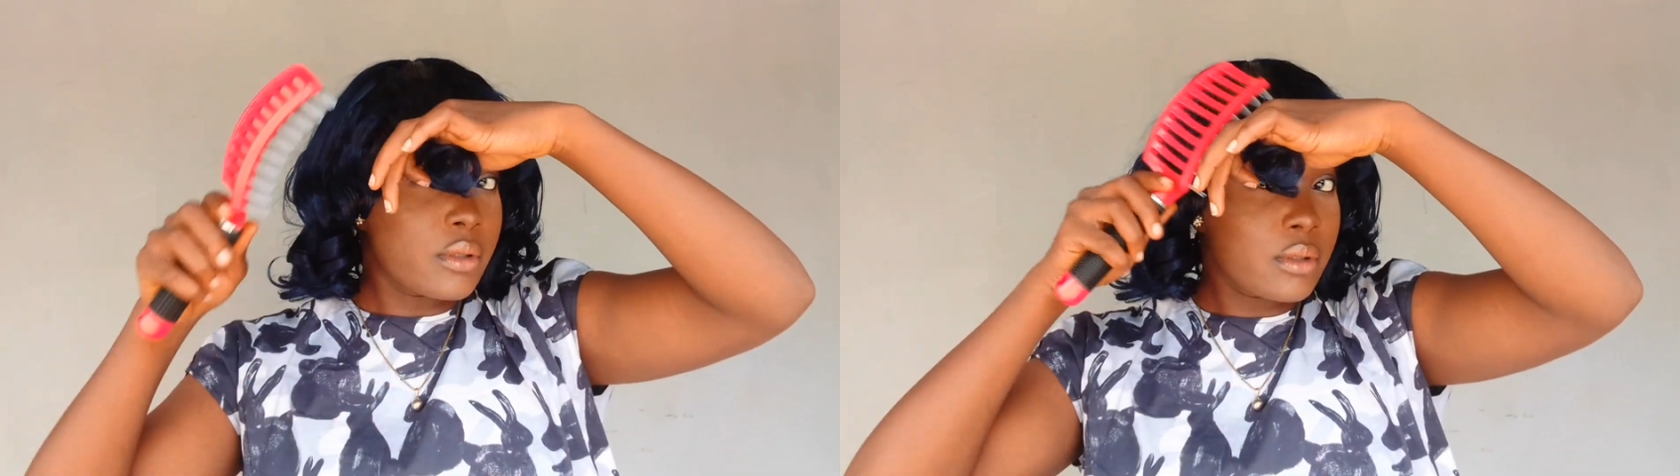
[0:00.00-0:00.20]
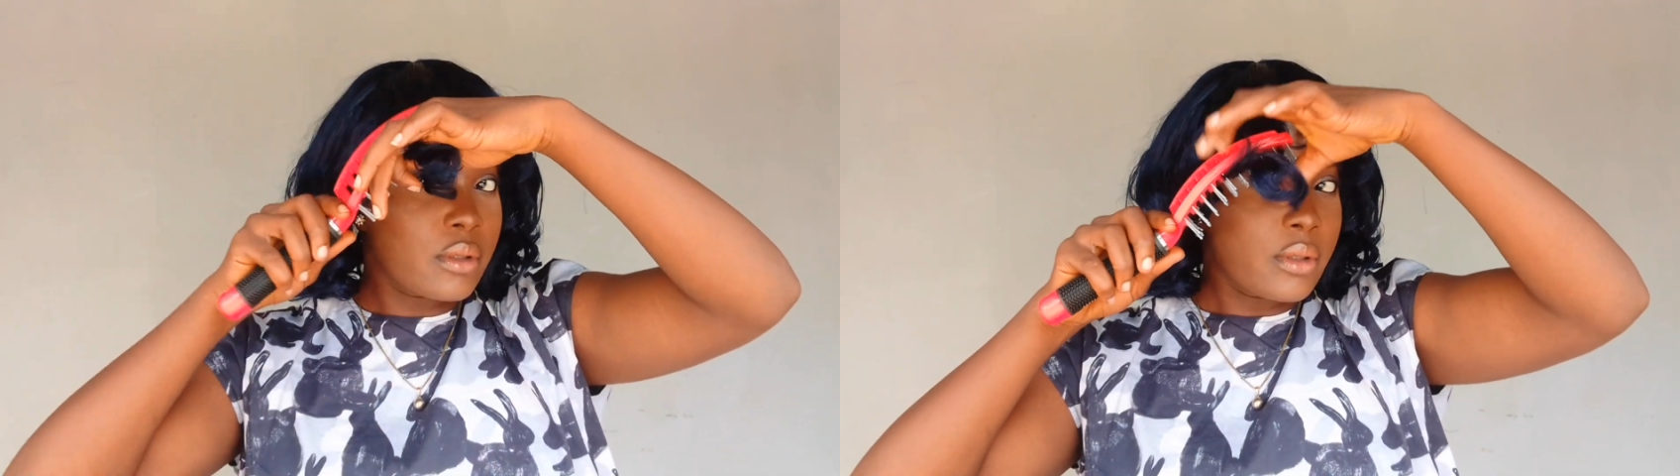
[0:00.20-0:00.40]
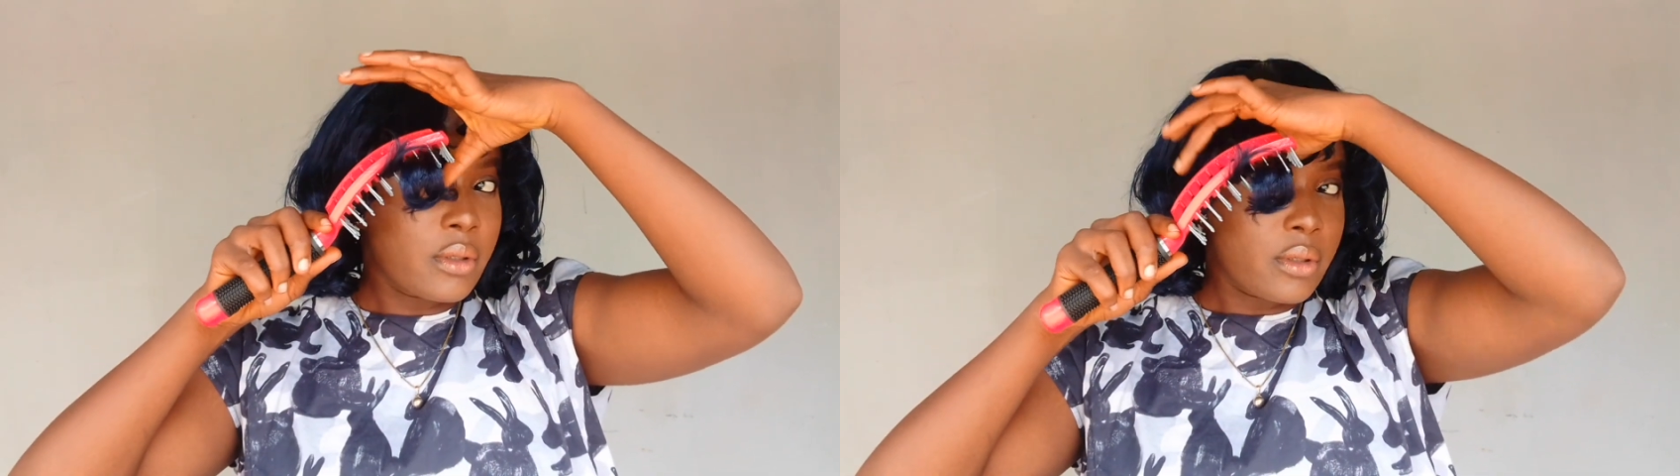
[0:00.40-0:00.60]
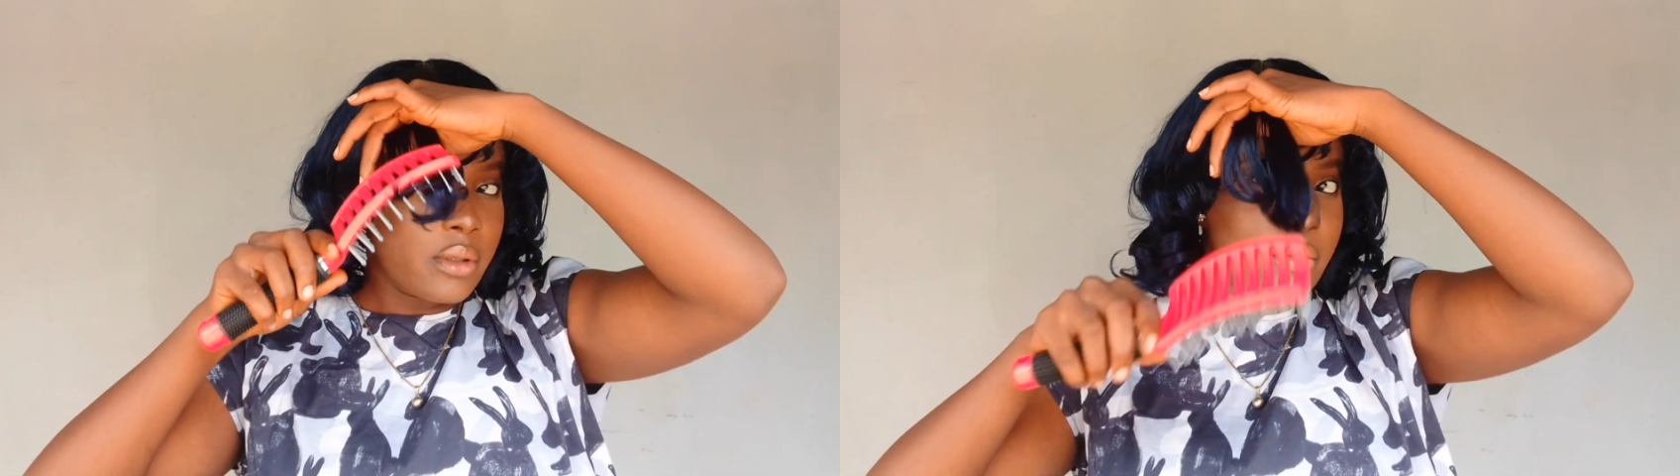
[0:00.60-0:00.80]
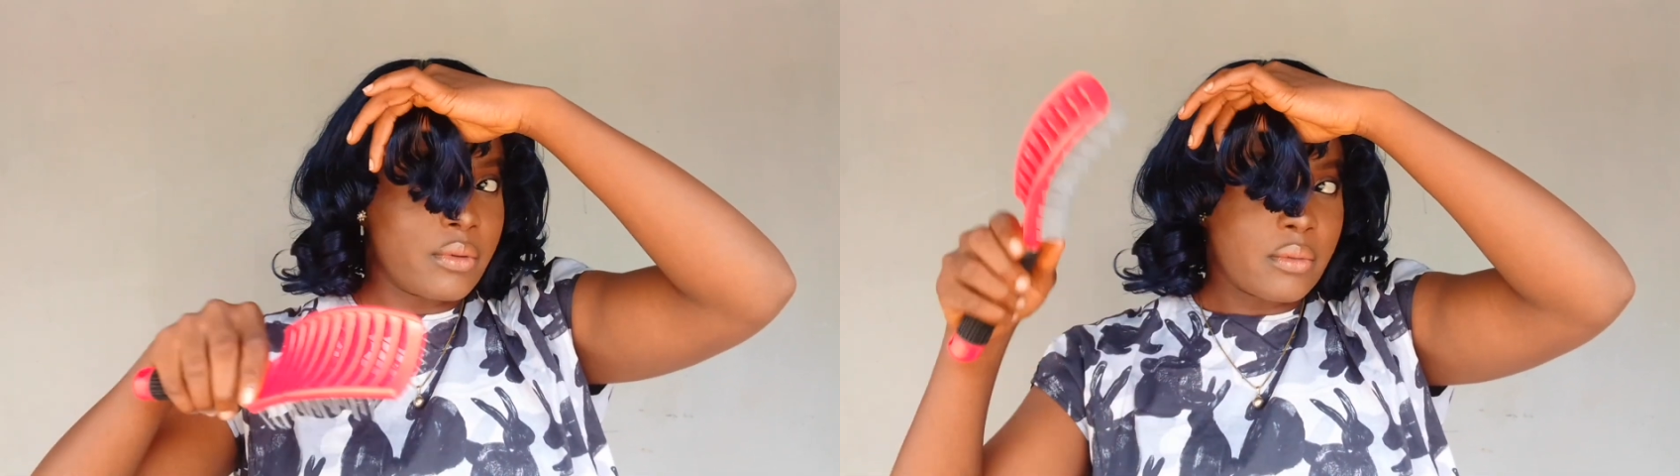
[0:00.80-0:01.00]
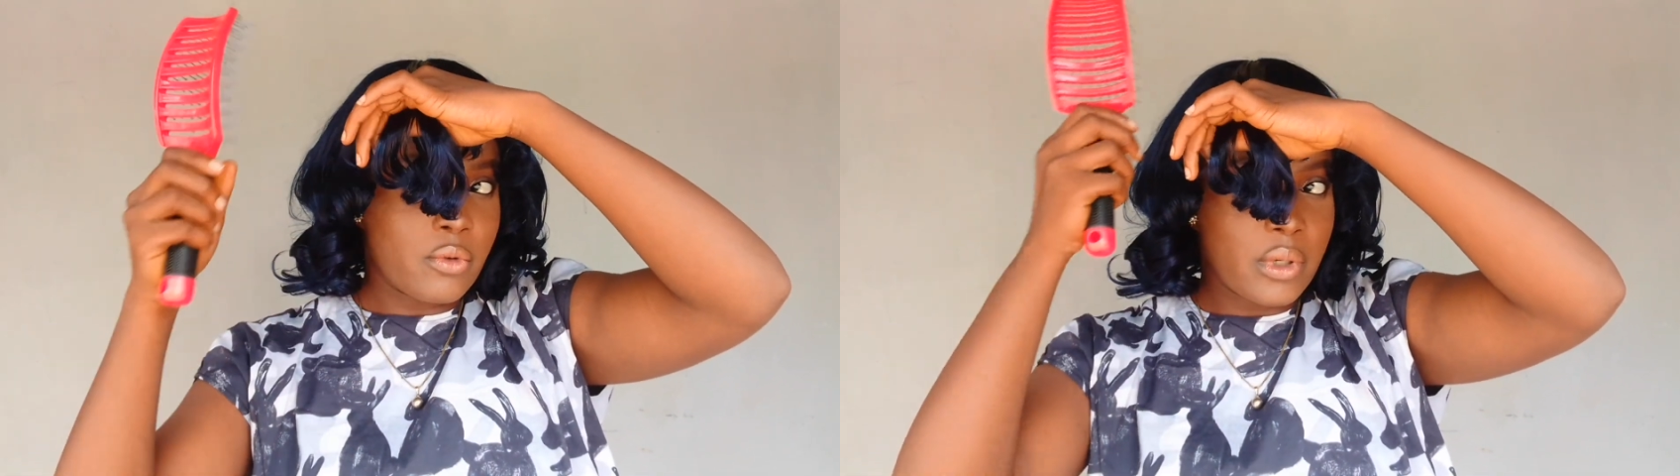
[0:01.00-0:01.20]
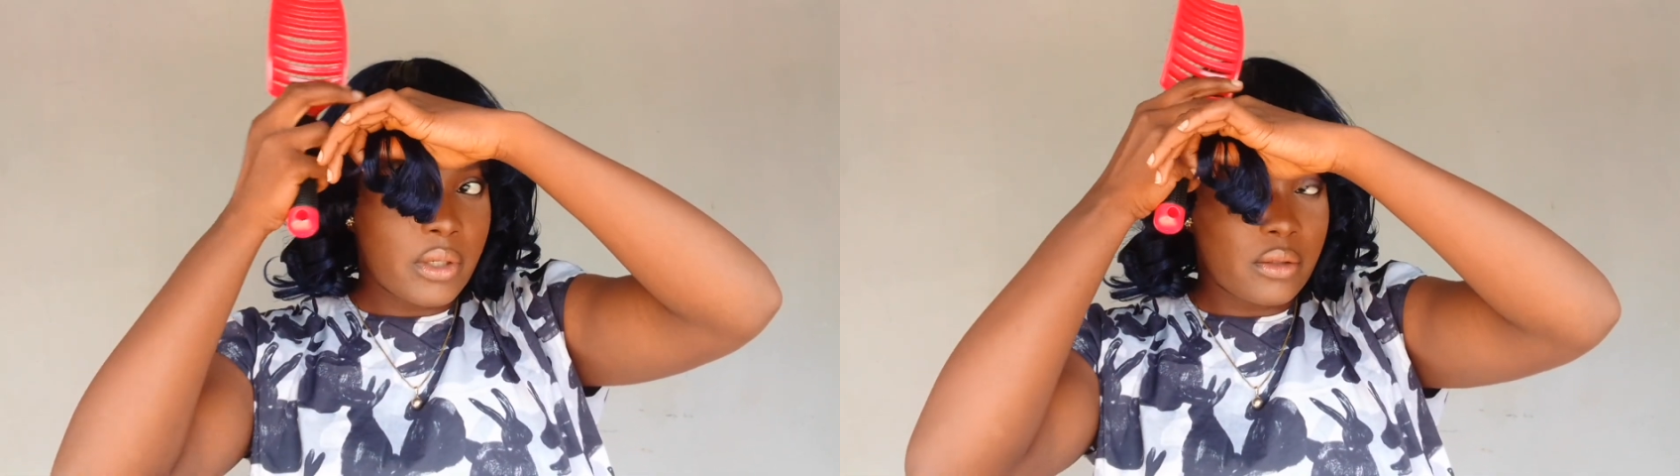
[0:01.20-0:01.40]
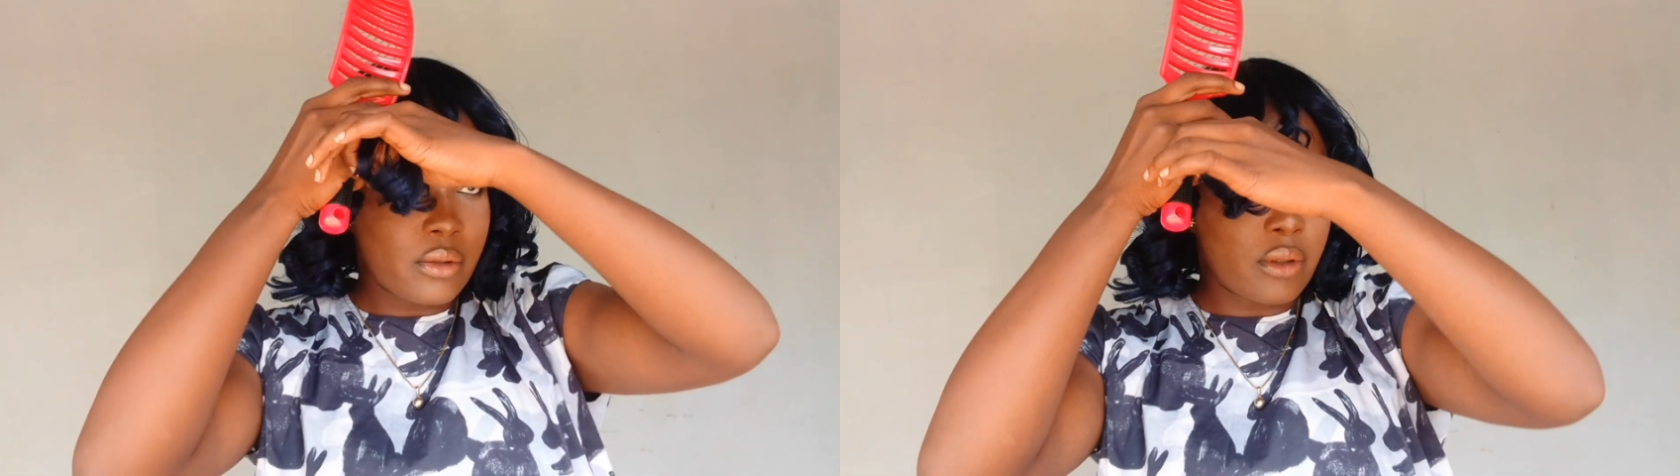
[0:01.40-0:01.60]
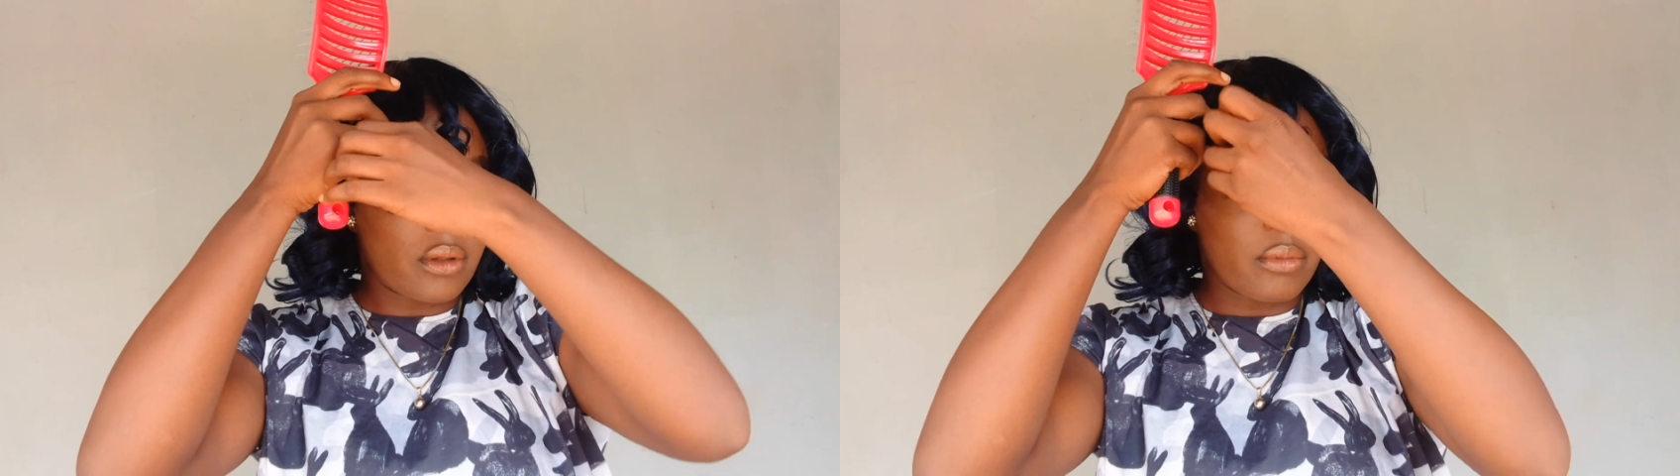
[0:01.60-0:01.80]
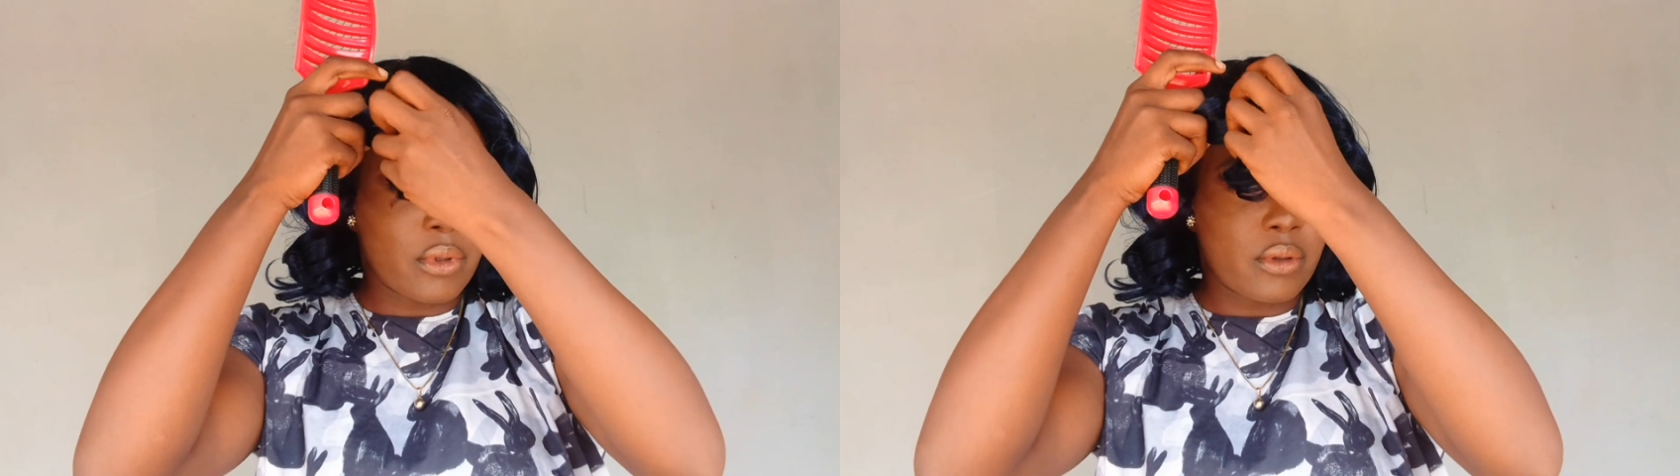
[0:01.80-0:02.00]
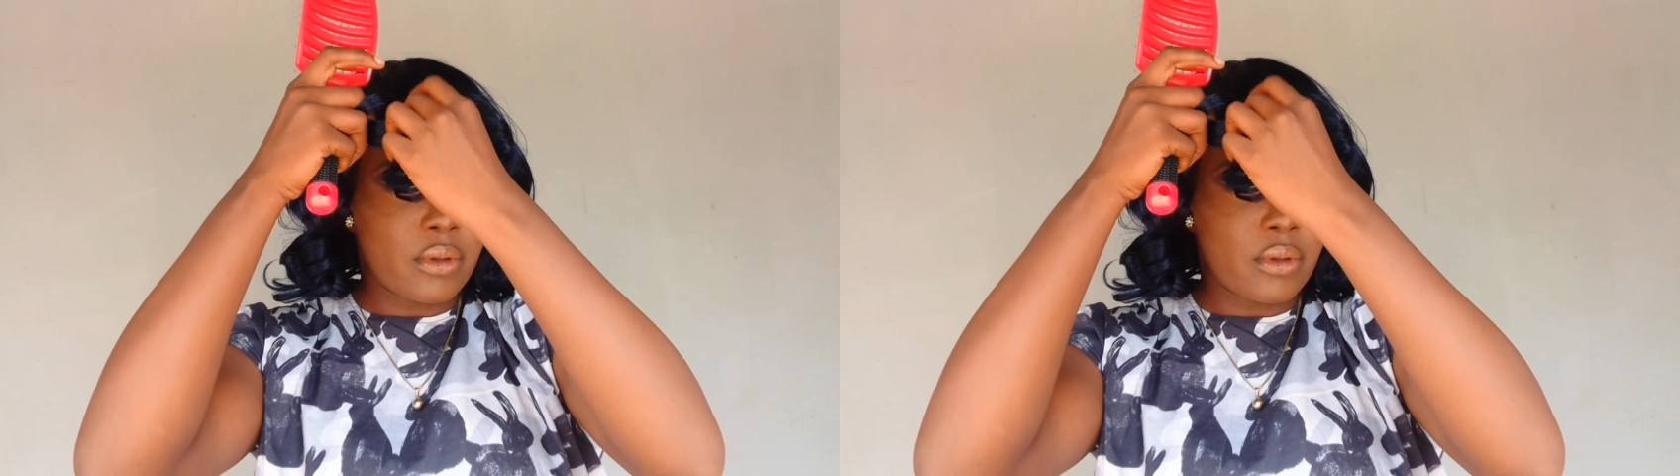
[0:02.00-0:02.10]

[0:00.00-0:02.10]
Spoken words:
but don't comb it all at once.